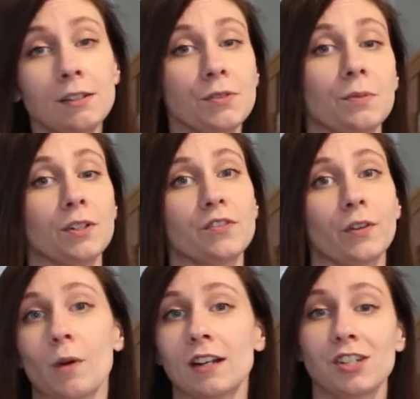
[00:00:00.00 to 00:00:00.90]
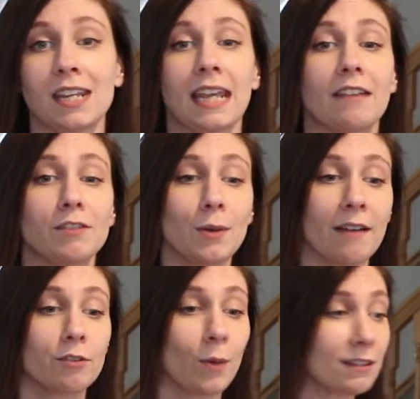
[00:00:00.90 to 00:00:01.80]
So thank you so much for
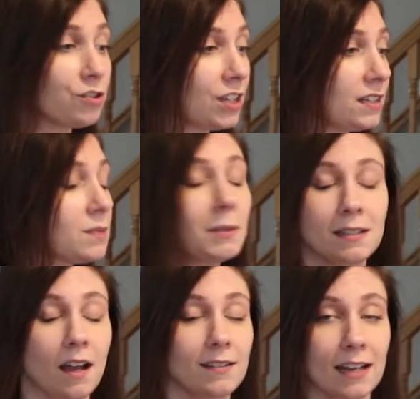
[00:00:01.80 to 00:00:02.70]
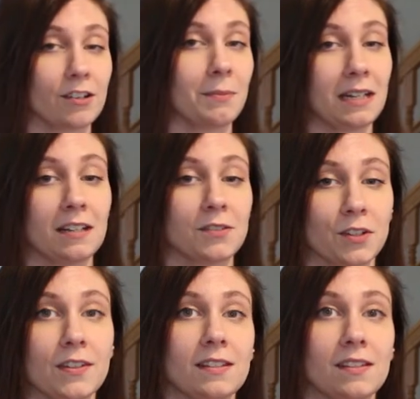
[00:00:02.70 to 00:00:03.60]
watching. If you have questions, please contact our
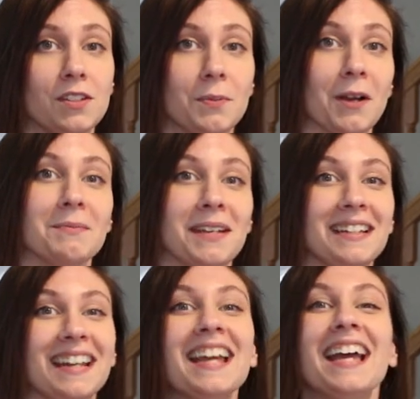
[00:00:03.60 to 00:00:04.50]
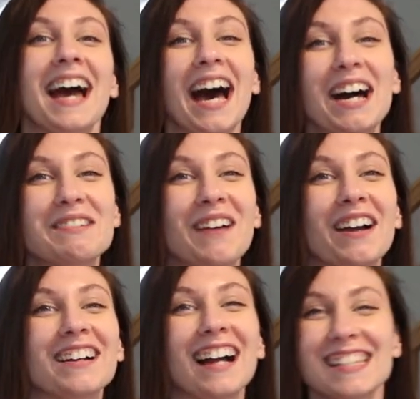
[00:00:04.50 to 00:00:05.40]
media services department.
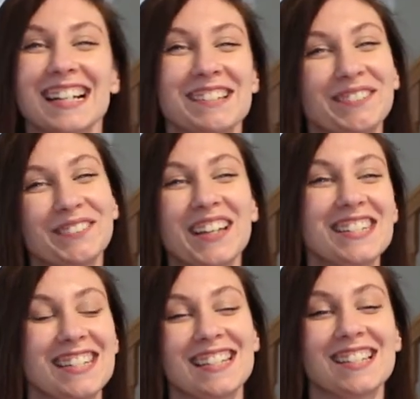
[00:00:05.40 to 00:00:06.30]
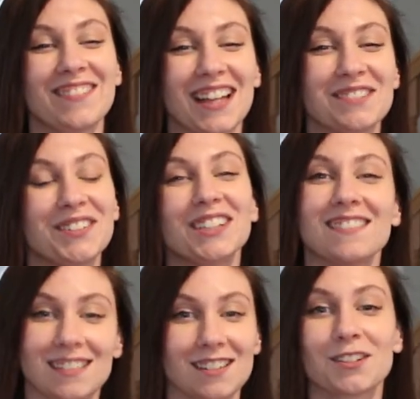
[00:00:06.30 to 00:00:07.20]
Um, our contact information is
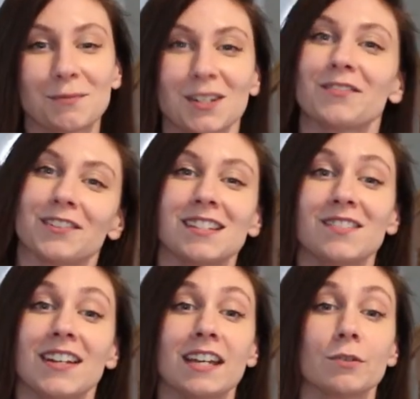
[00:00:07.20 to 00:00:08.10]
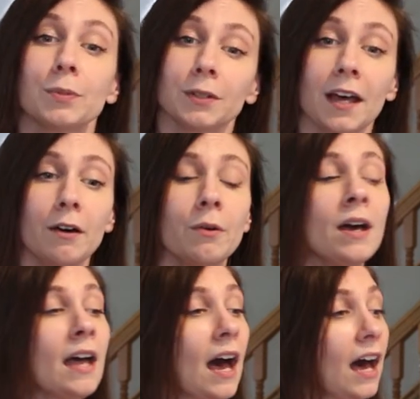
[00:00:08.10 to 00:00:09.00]
available in the description for this video
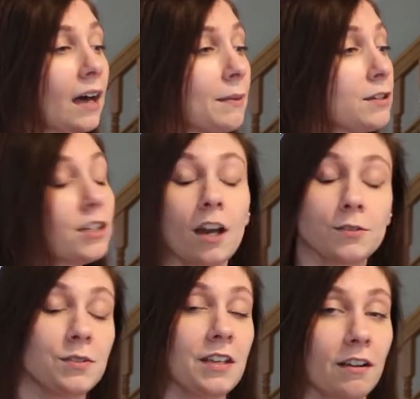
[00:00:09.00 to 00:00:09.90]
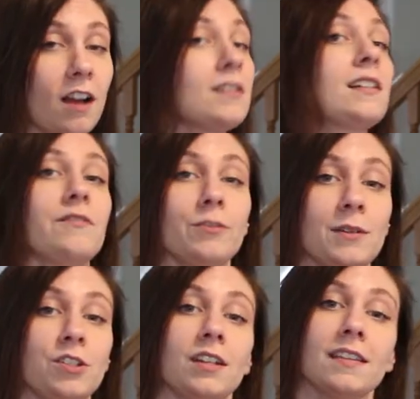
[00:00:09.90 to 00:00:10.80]
below. Um, you can also see our
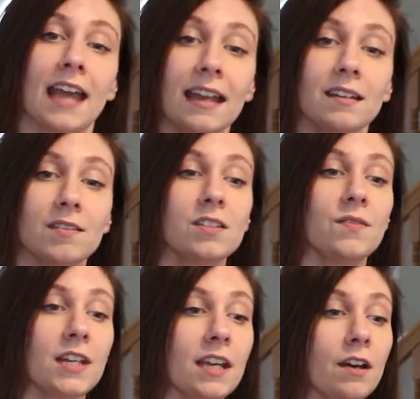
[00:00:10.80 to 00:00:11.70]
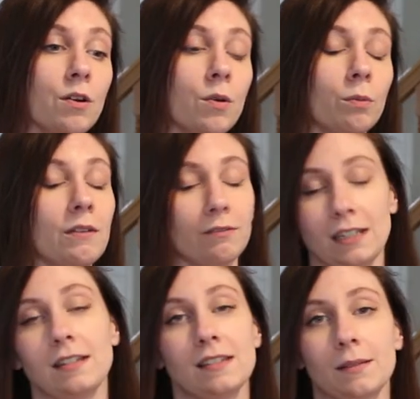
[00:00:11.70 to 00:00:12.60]
contact information at the end of this
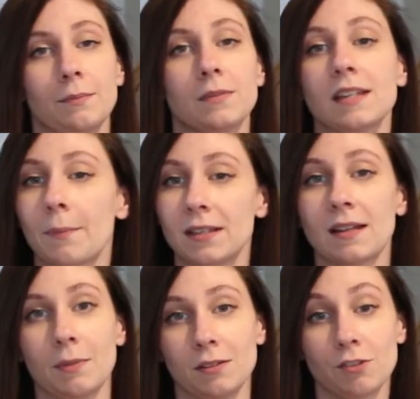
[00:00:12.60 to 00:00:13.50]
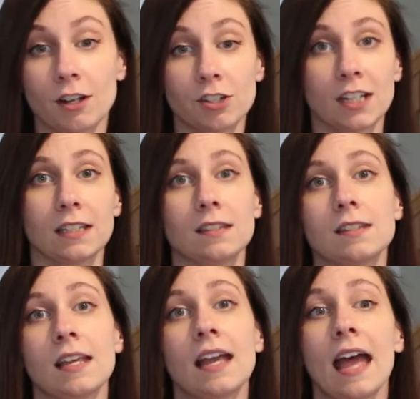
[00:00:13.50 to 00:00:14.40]
video. We've linked to some step-by-step -step
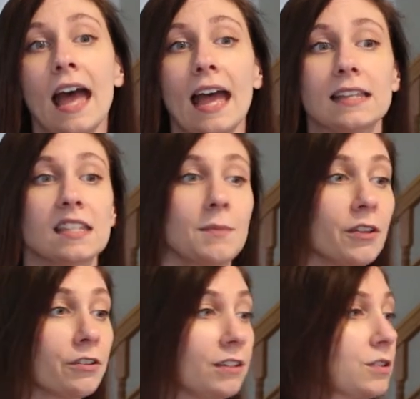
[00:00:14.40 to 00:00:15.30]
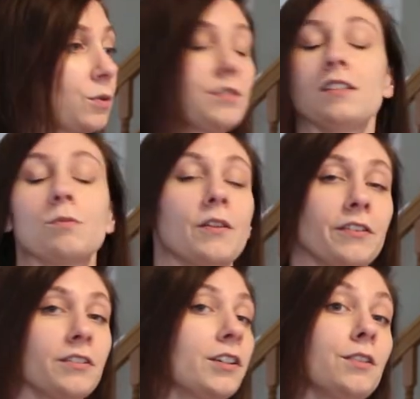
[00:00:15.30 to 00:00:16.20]
instructions and some other
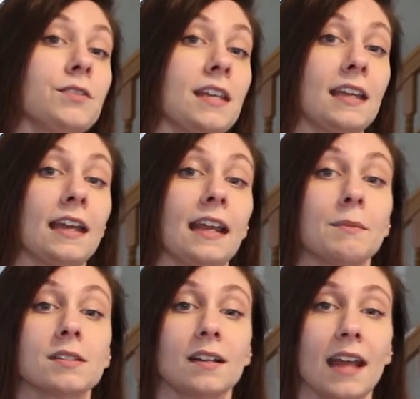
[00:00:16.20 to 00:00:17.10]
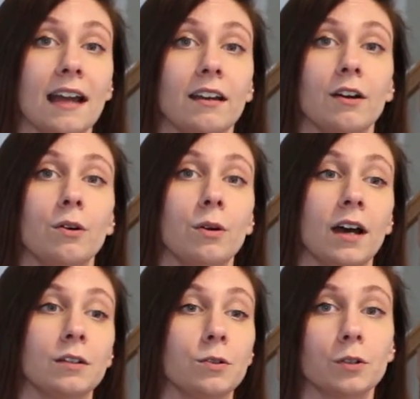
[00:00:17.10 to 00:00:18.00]
resources, whether you're using an Amazon
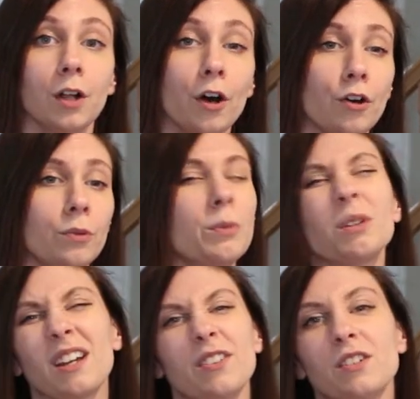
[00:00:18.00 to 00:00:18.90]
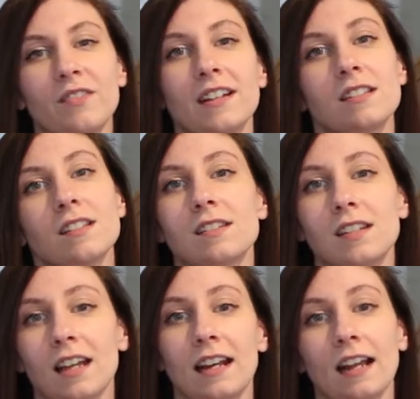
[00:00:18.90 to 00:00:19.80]
Echo, a Google Home, or other
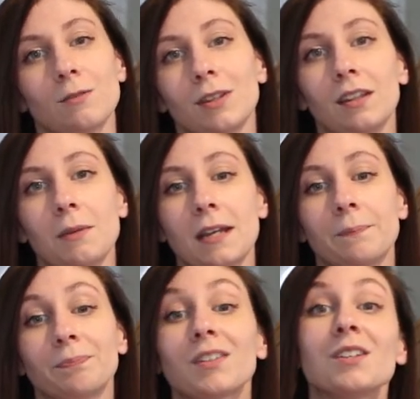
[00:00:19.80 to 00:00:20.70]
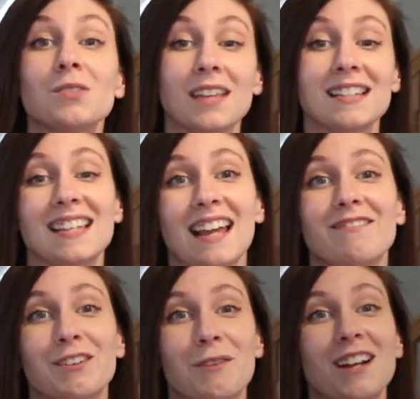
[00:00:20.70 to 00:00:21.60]
devices to connect with Libby. So
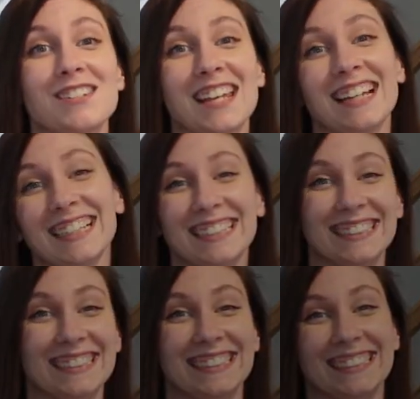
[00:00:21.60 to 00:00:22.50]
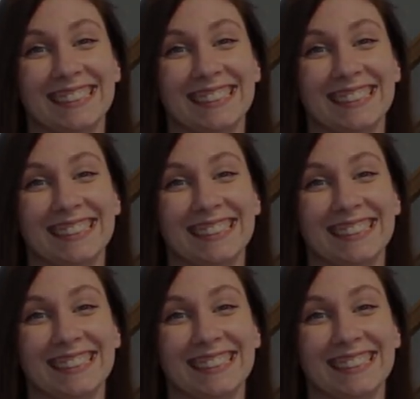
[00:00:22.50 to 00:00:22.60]
thanks again for watching.